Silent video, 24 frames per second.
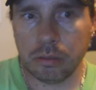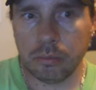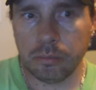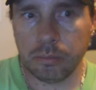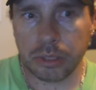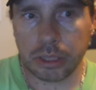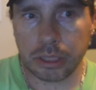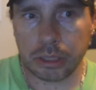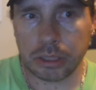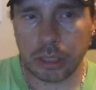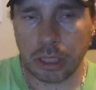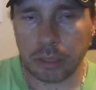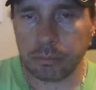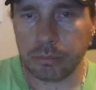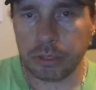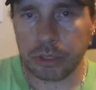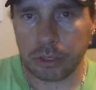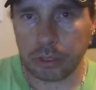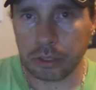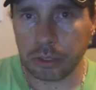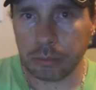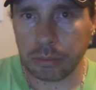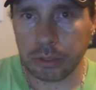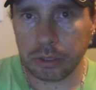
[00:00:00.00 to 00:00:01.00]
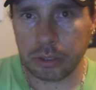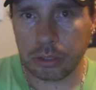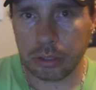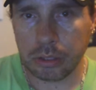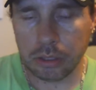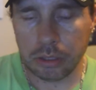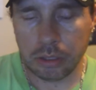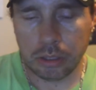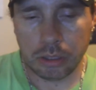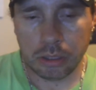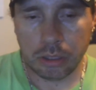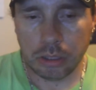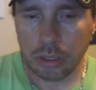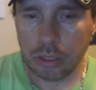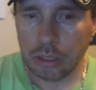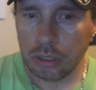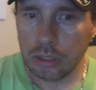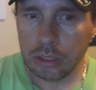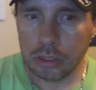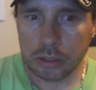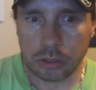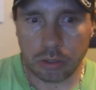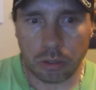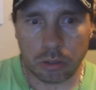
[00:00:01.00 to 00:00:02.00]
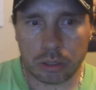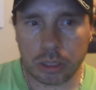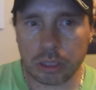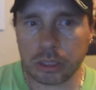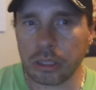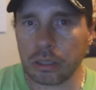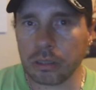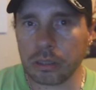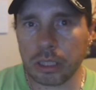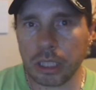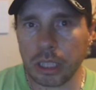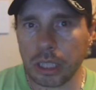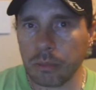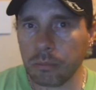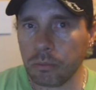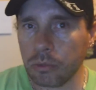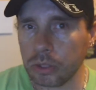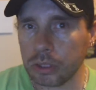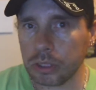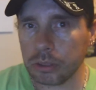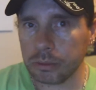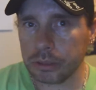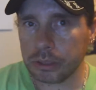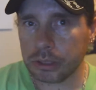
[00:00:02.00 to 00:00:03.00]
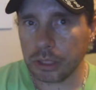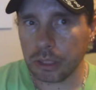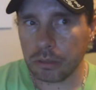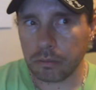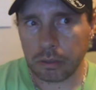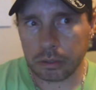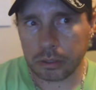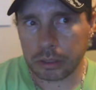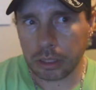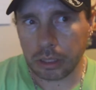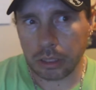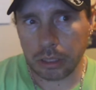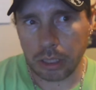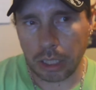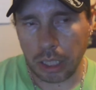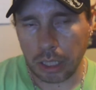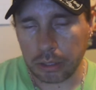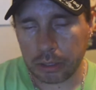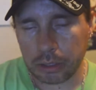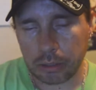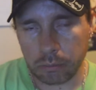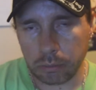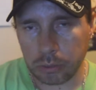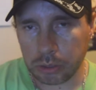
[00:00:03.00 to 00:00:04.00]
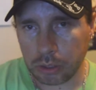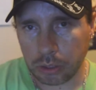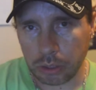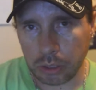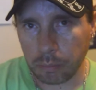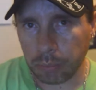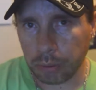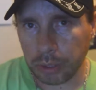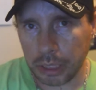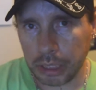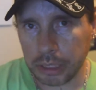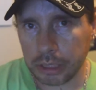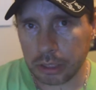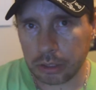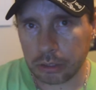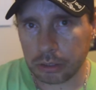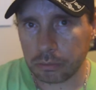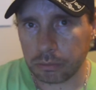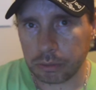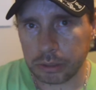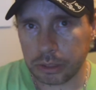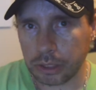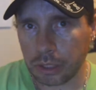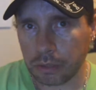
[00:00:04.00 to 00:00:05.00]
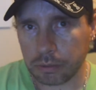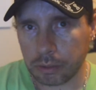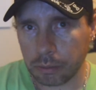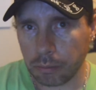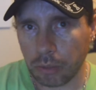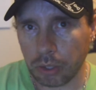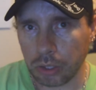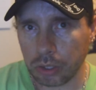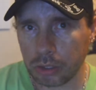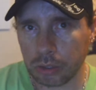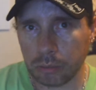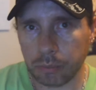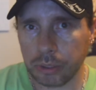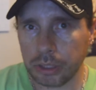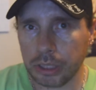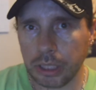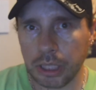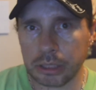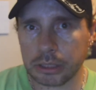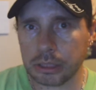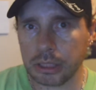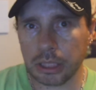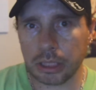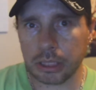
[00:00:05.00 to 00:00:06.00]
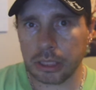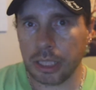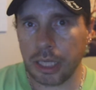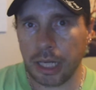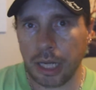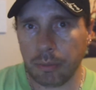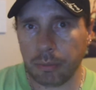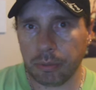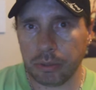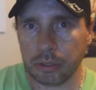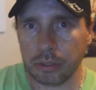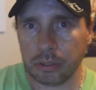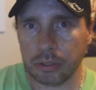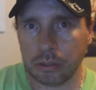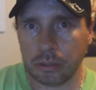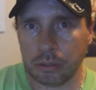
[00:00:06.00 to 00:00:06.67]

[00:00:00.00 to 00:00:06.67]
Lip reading: because I'm determined. So it doesn't look like I'm going to reserve. I was going to plan to go to reserve tomorrow, but that's not going to happen.